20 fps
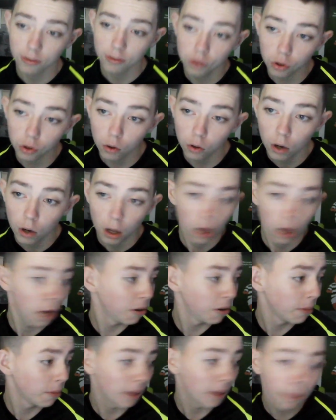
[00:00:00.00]
So it would
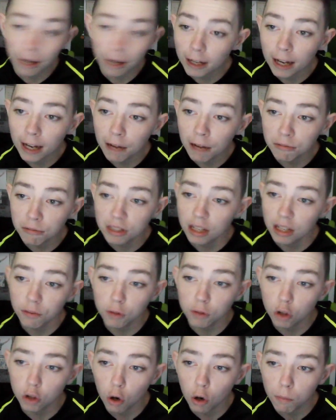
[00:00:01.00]
have been a bigger gap today if we
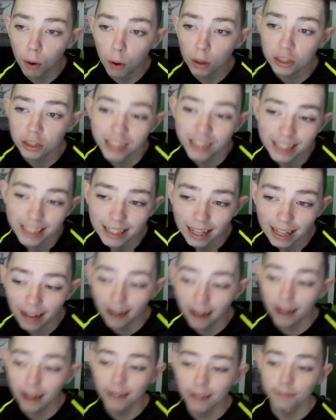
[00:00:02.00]
dropped points,
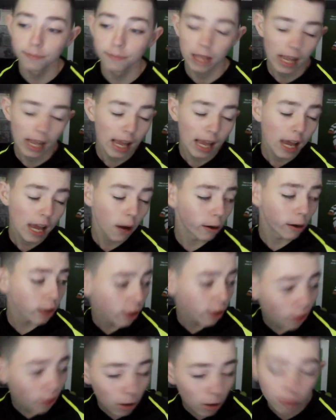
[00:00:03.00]
which I
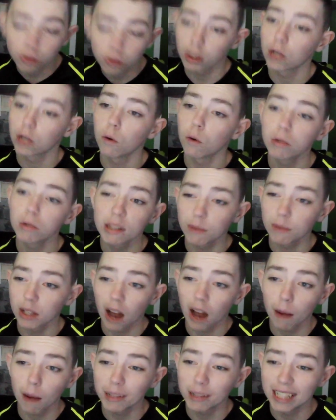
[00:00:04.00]
thought it was going to go to when
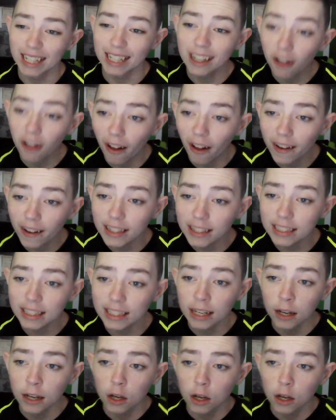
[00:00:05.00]
Aberdeen equalised.